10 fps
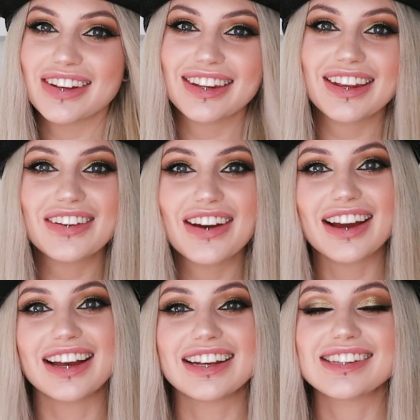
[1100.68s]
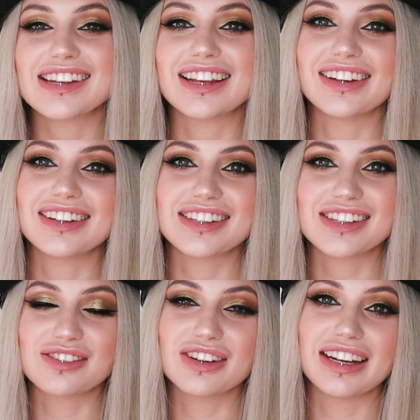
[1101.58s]
with you guys, and I
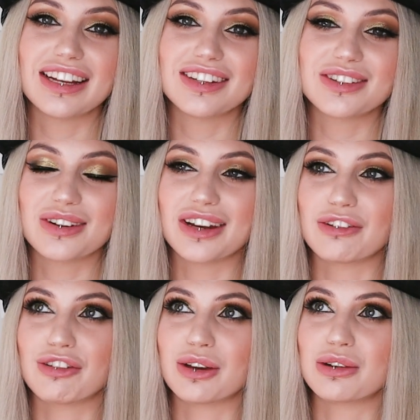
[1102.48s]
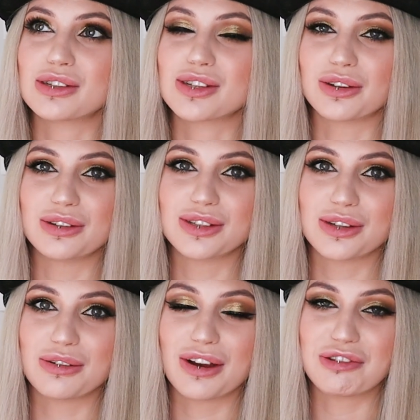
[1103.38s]
just really truly feel
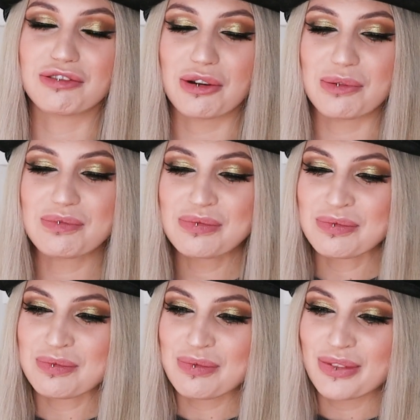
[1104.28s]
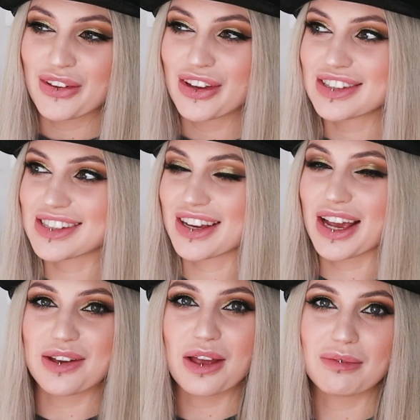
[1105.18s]
so grateful. So
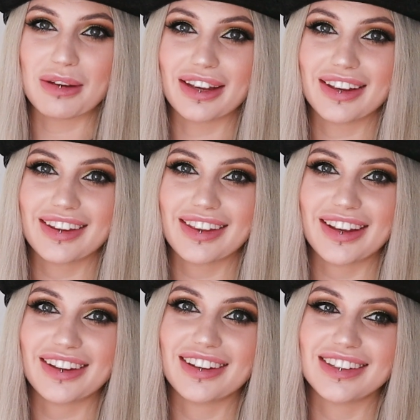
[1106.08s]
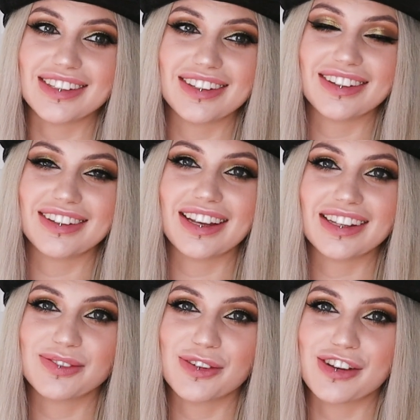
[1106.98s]
yeah, a big thank you to
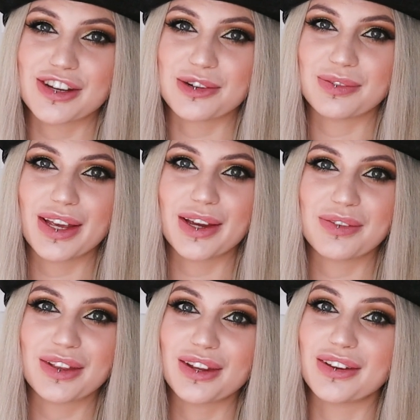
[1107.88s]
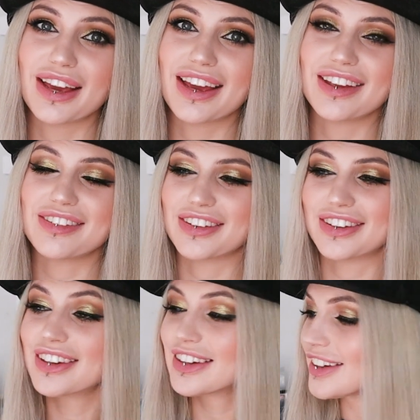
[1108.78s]
NYX Professional Makeup in the UK
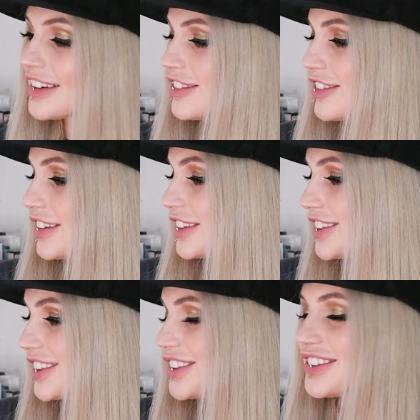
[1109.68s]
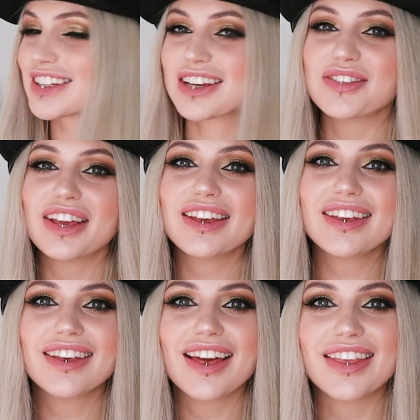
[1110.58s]
for choosing
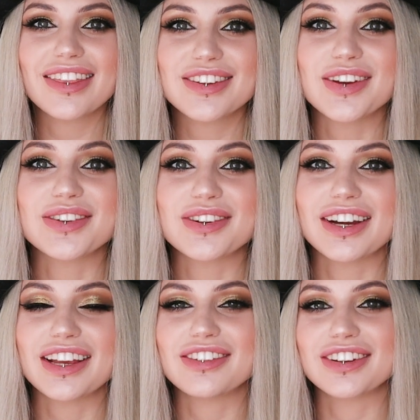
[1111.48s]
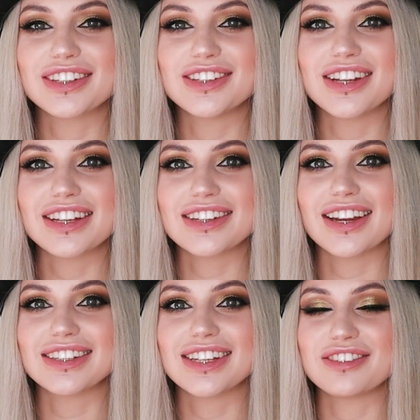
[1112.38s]
me in the top 20 for the
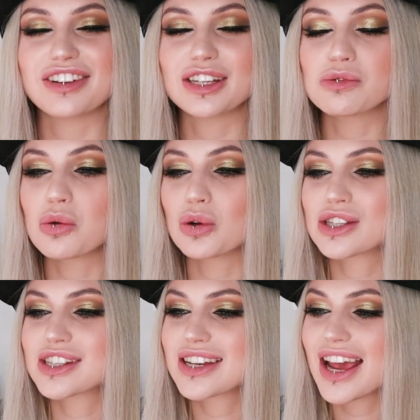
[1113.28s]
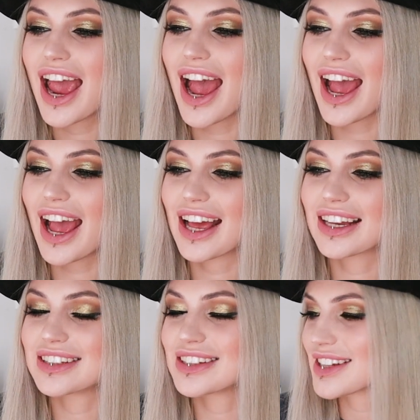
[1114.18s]
2019 Face Awards,
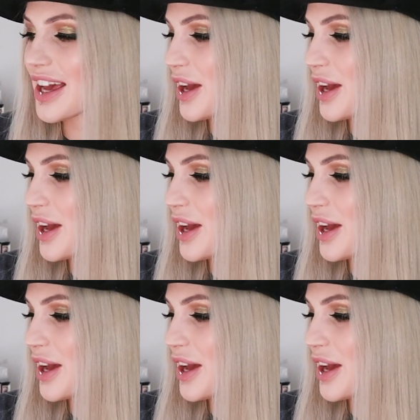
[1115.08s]
and